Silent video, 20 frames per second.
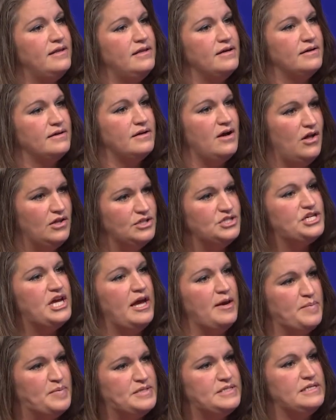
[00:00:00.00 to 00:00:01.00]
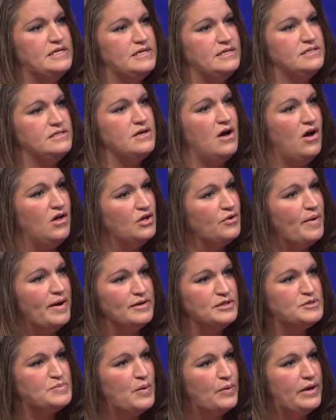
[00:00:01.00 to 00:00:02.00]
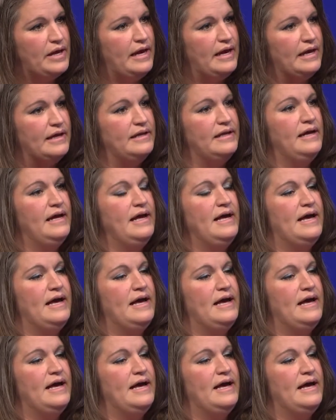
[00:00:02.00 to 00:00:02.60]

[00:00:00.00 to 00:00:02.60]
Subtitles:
the college campuses all around Spokane.